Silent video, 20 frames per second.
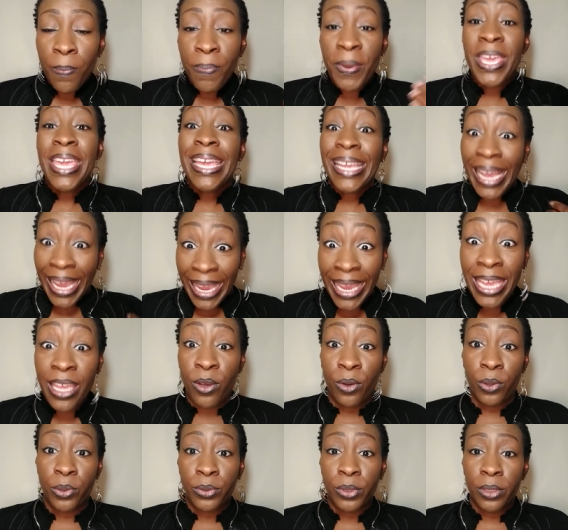Being
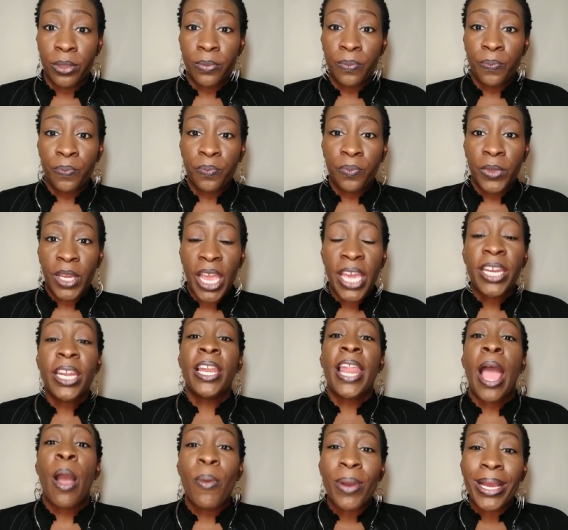healed and
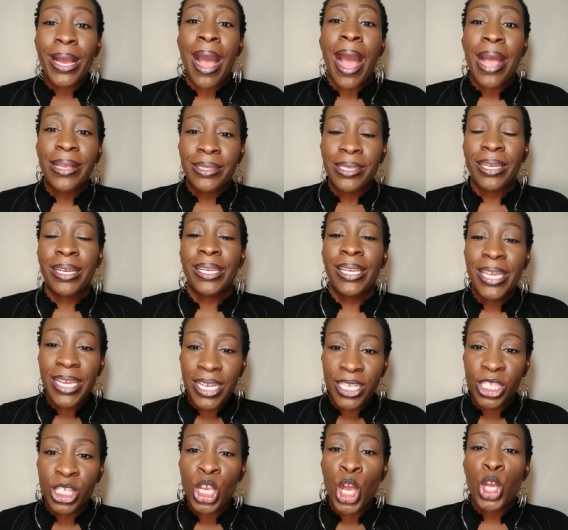allowing God to
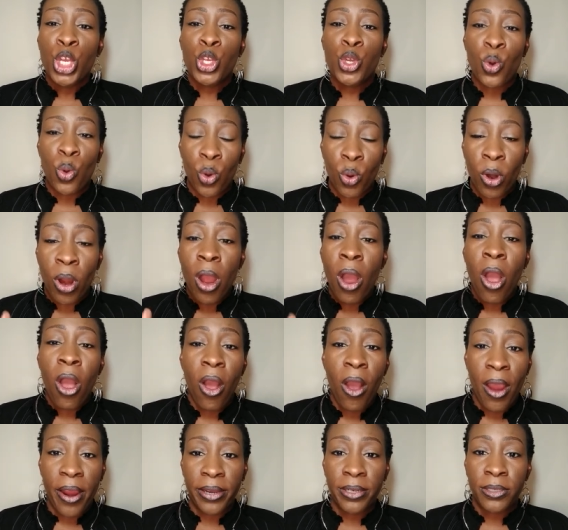cleanse your
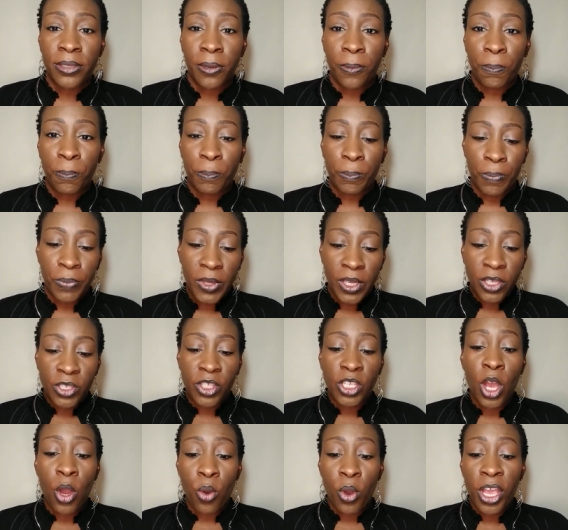heart.
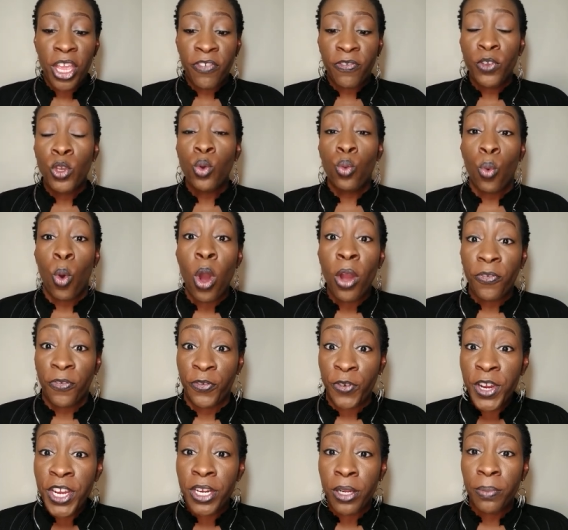So if you want
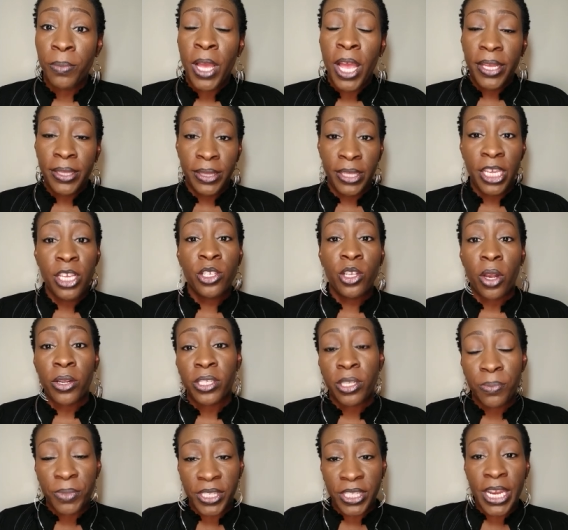freedom, these are
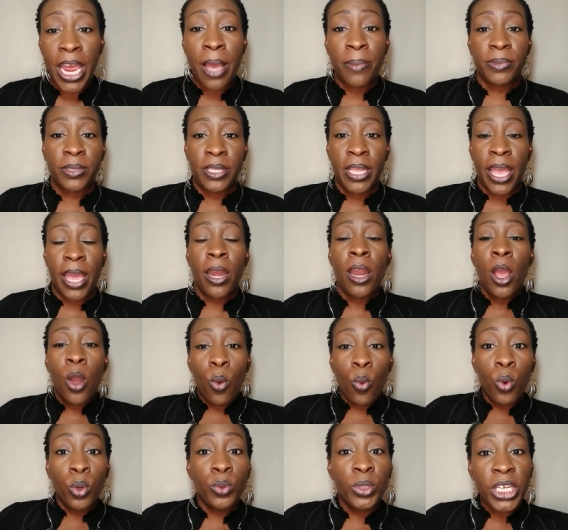some steps that
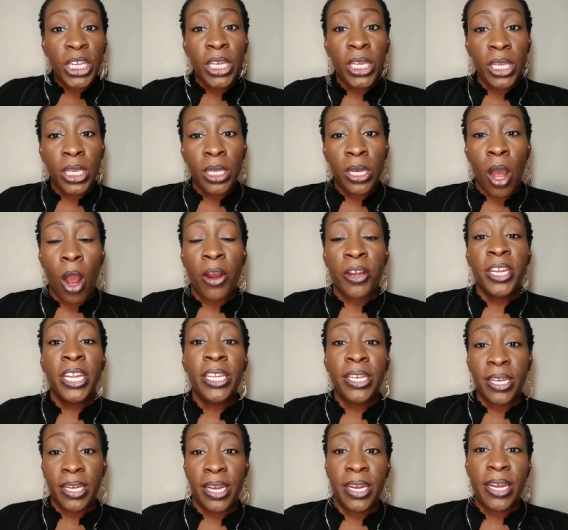will need, are
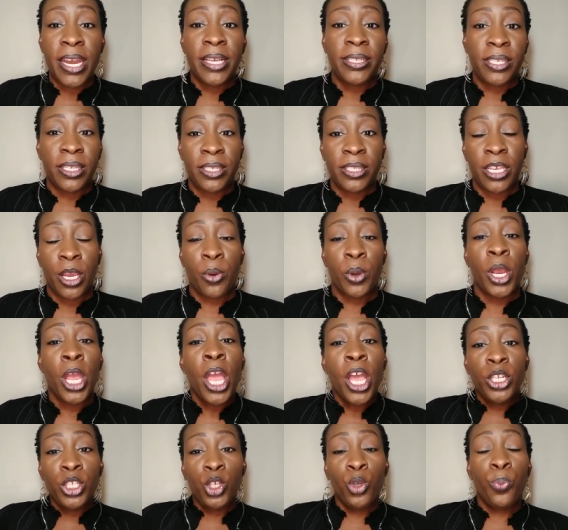needed and necessary
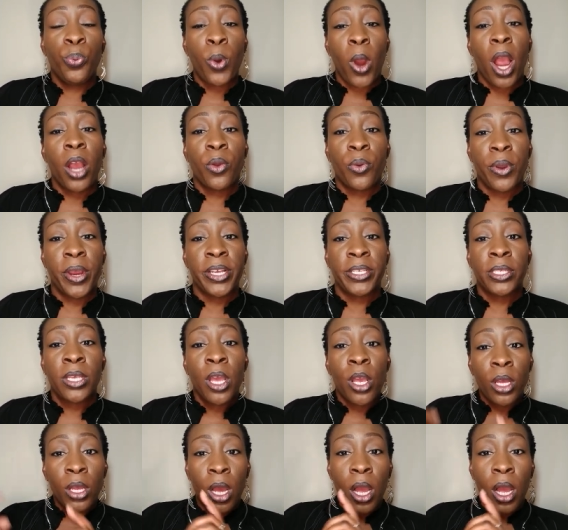to progress